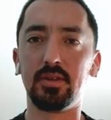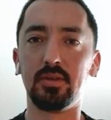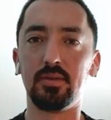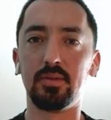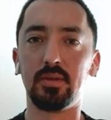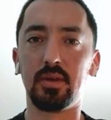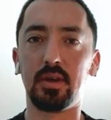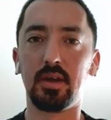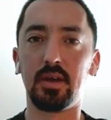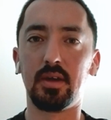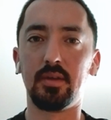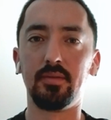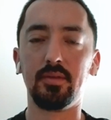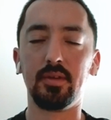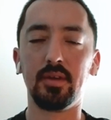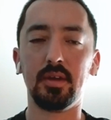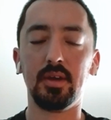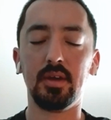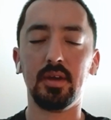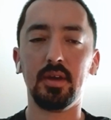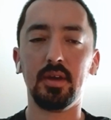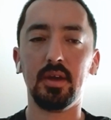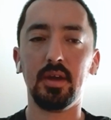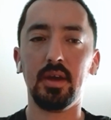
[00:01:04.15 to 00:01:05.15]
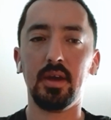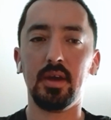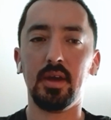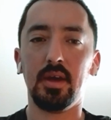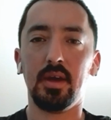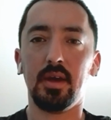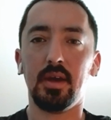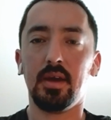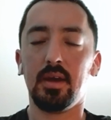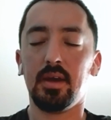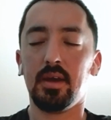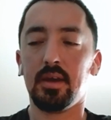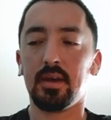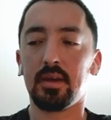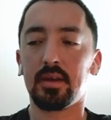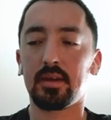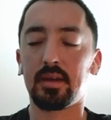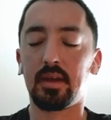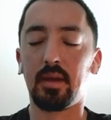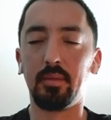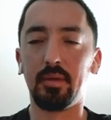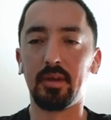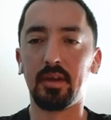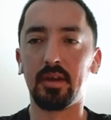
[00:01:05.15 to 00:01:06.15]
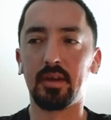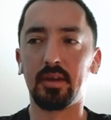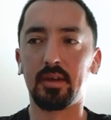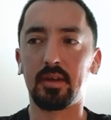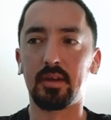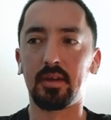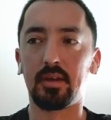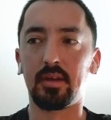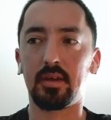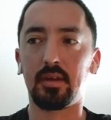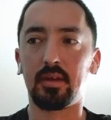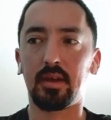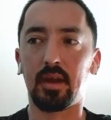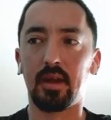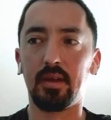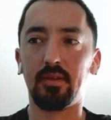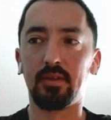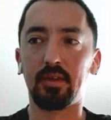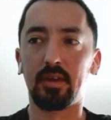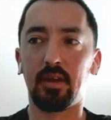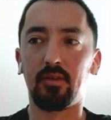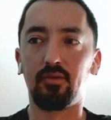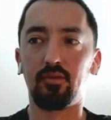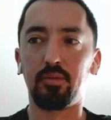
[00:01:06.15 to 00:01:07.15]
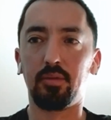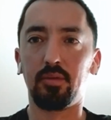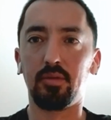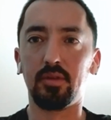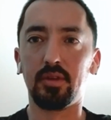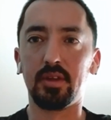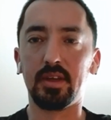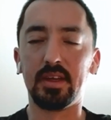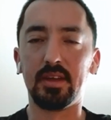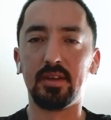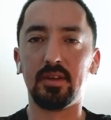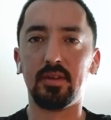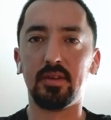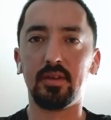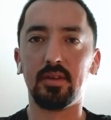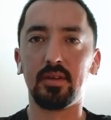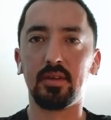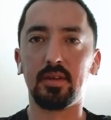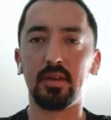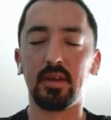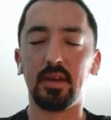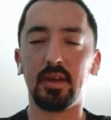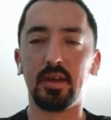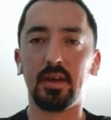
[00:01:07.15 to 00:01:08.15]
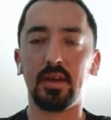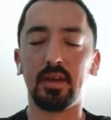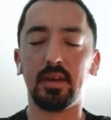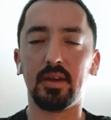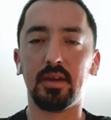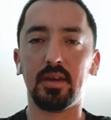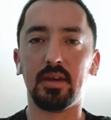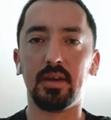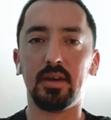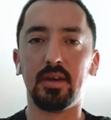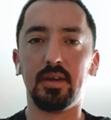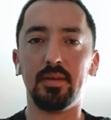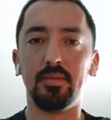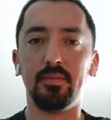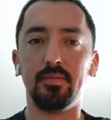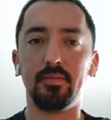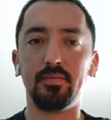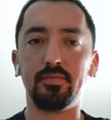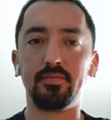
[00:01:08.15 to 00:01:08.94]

to give me a kind of a comfortable lead. And I